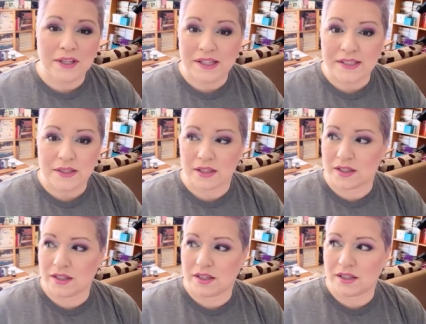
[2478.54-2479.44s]
because
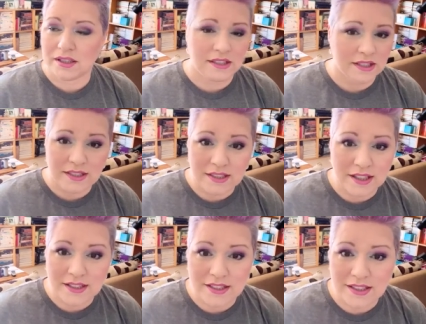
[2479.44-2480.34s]
shit still
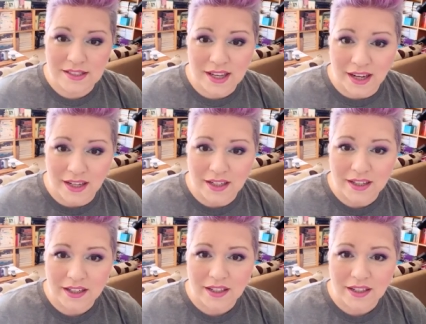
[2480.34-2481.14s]
has to get done.